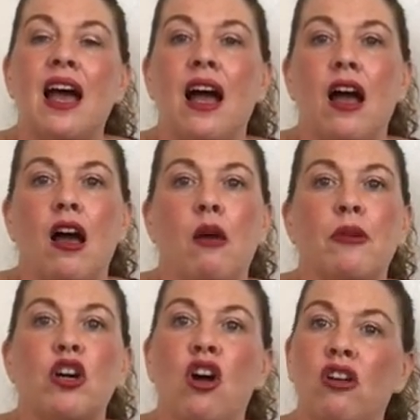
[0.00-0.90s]

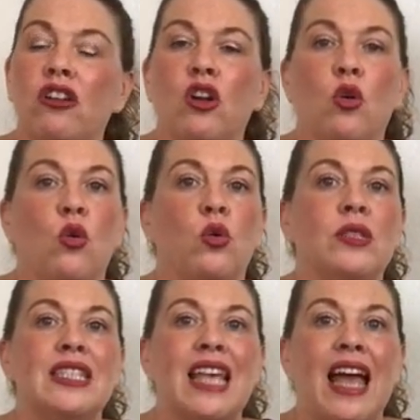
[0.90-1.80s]
cotton
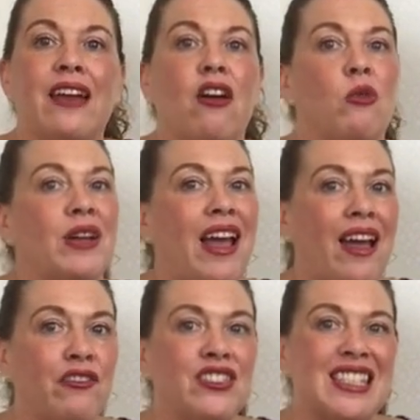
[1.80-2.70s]
lawns, and I would
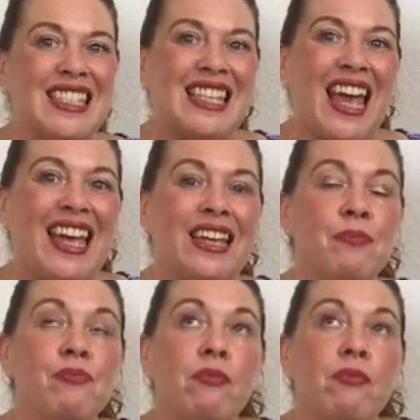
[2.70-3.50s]
have to say